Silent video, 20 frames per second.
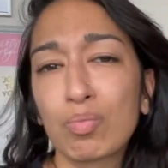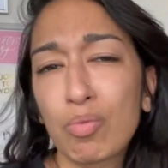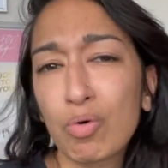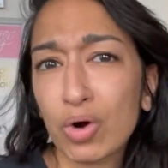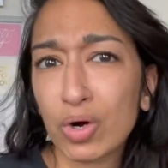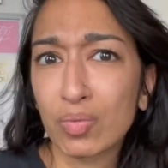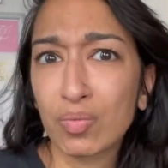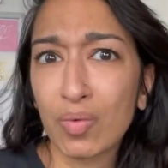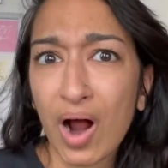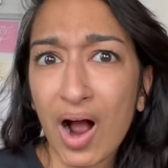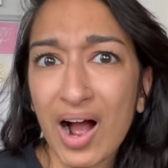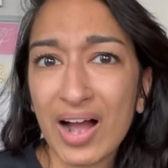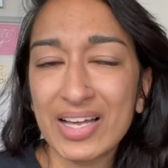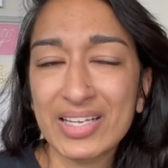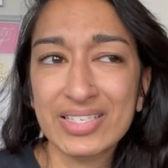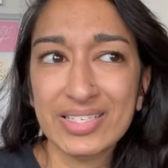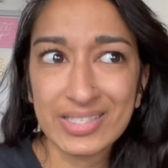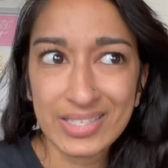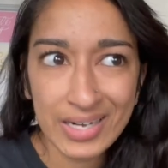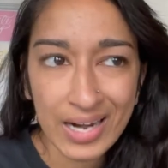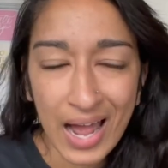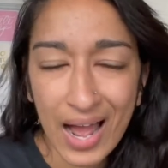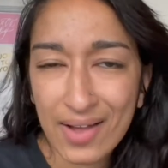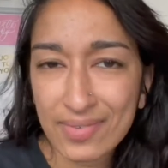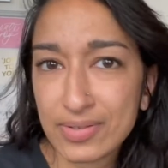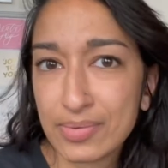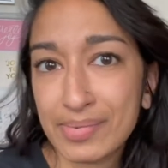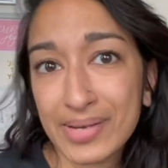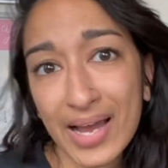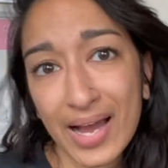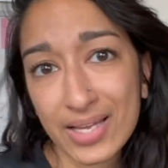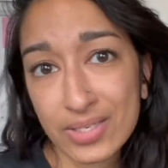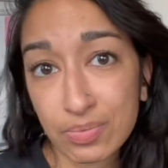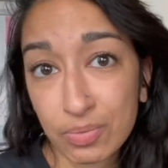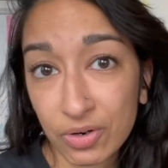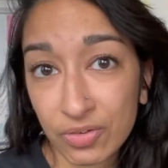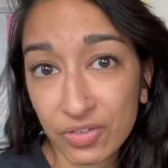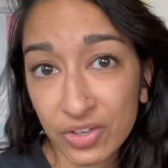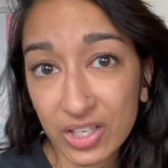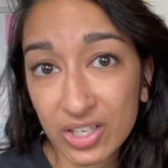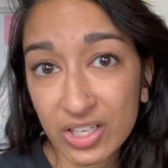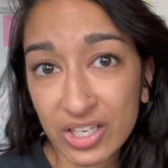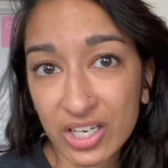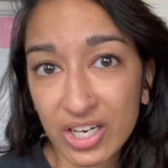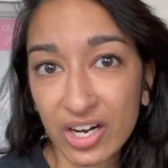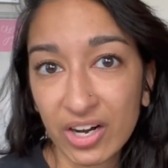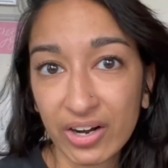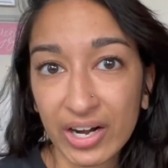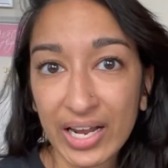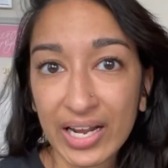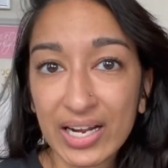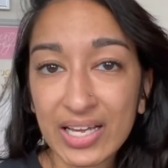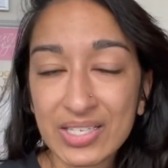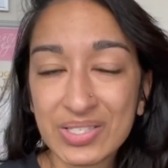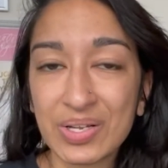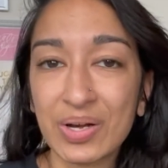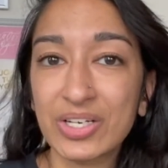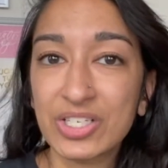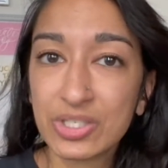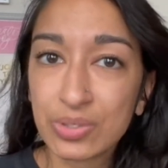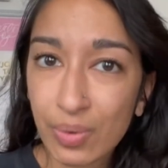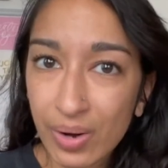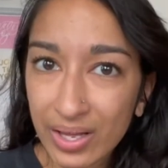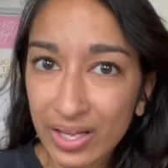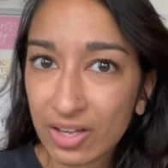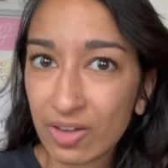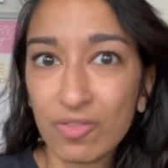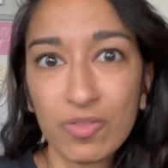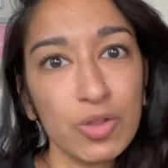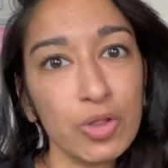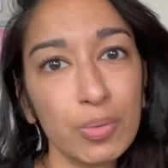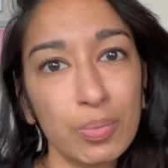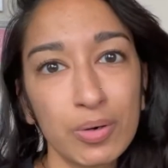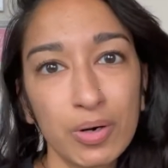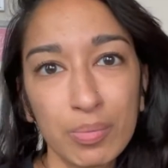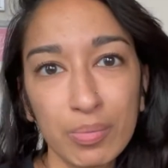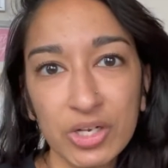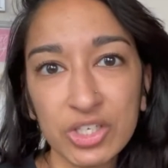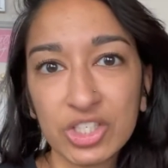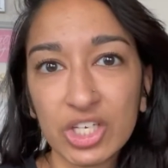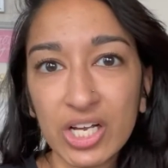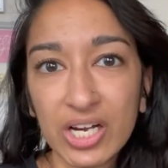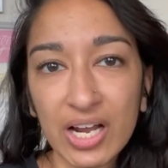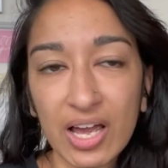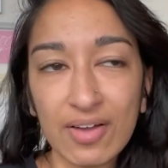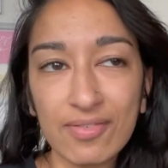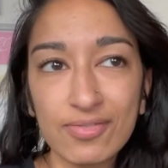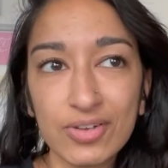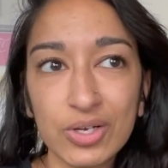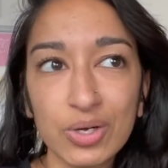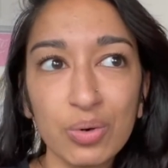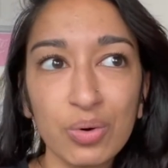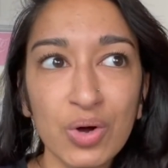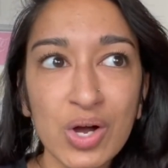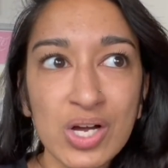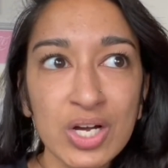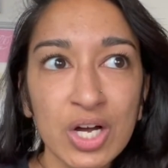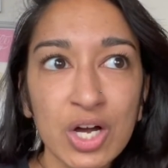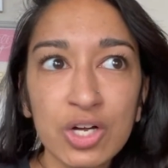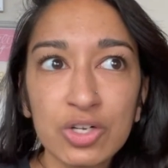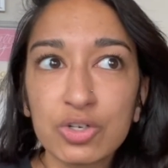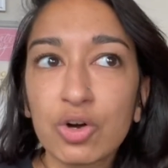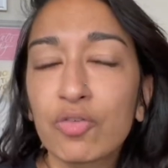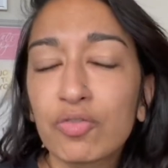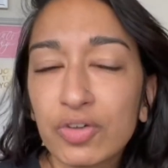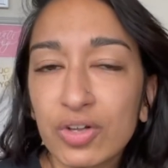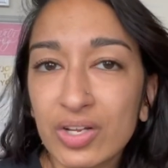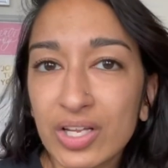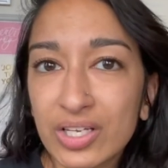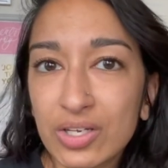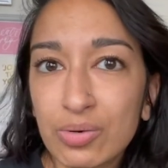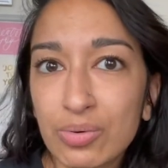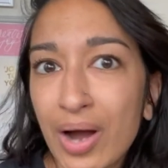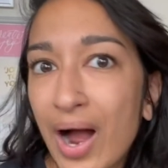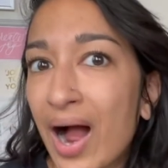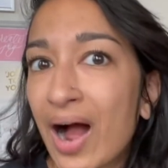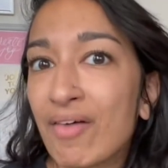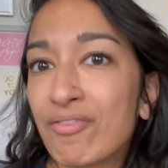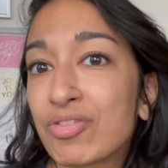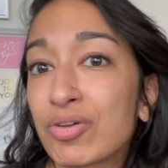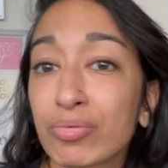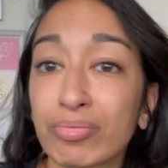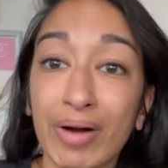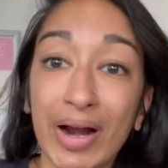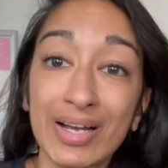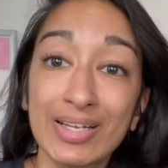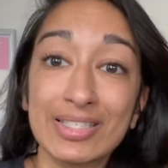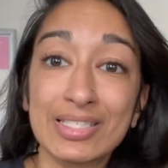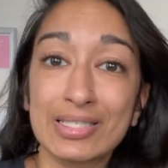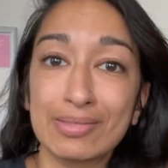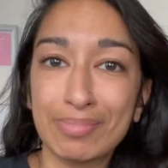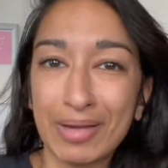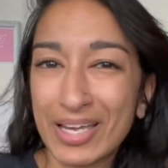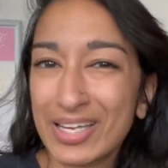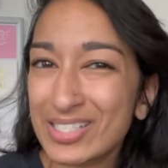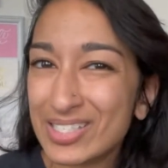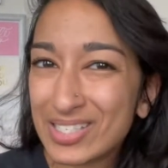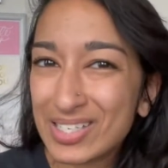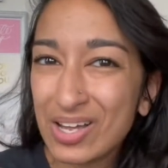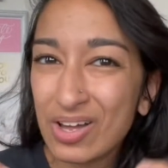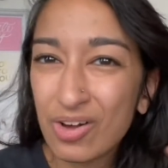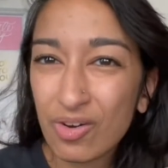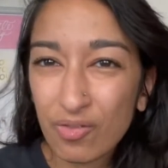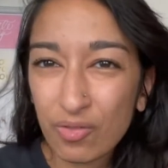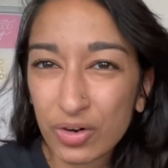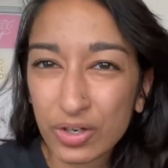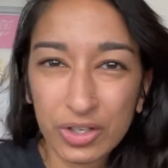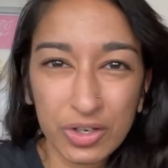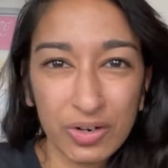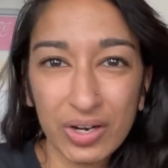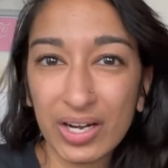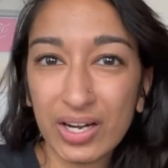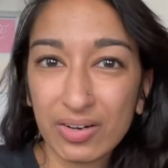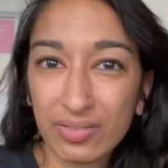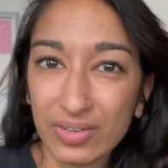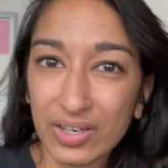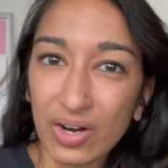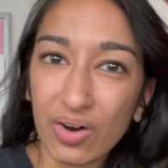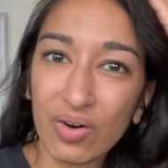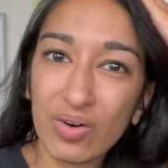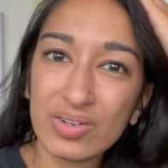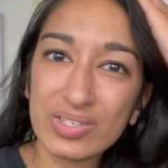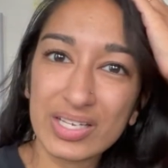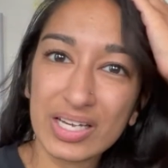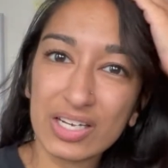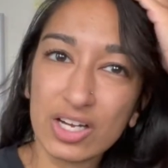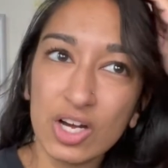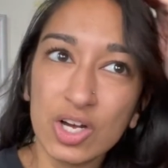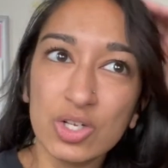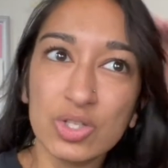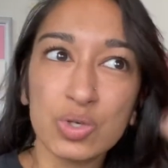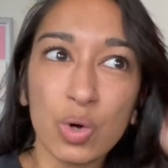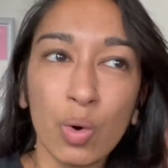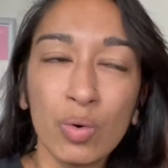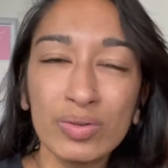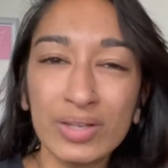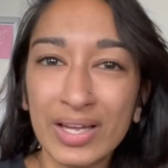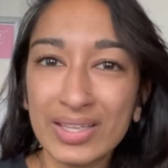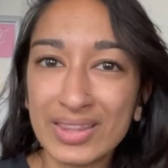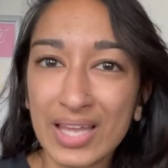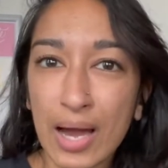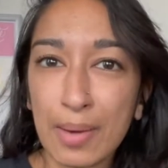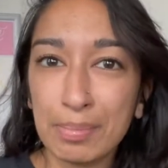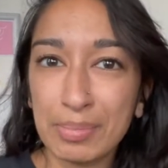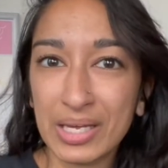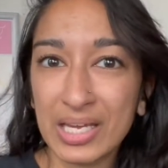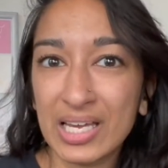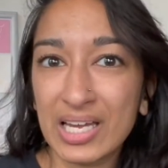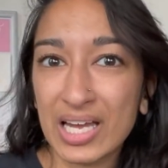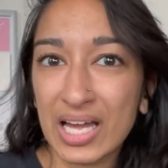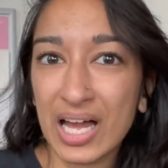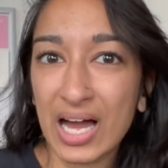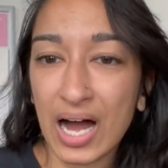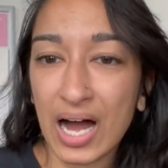raw. It doesn't have to be as perfectly curated. So I just want to give you the permission, if you don't feel like you have the right space for creating reels, like don't let that be